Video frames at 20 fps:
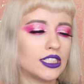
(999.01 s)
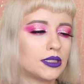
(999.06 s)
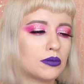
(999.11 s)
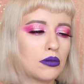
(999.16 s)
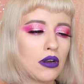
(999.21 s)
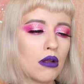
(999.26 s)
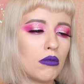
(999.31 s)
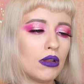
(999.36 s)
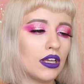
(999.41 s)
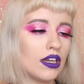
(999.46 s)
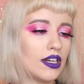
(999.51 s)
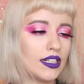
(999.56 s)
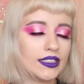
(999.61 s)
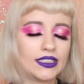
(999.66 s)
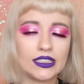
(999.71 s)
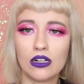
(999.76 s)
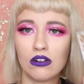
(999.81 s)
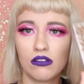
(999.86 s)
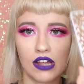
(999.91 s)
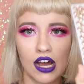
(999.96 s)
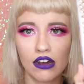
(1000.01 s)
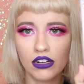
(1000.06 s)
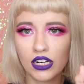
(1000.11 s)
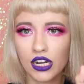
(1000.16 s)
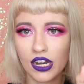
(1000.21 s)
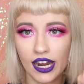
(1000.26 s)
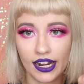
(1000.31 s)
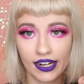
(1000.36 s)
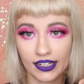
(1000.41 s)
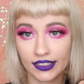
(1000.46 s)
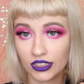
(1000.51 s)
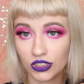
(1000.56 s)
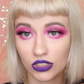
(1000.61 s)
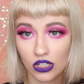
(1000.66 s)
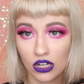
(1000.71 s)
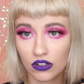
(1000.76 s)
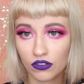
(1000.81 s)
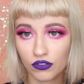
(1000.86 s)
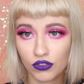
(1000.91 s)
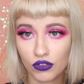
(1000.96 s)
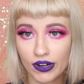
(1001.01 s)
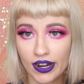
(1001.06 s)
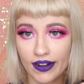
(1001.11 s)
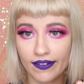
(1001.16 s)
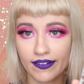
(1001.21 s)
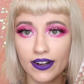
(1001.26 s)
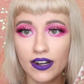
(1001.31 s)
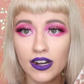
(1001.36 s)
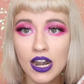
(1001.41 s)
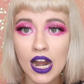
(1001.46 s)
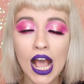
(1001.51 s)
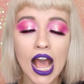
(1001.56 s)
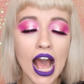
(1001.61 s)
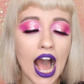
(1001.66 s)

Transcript: It's probably gonna sell out and then it's gone forever.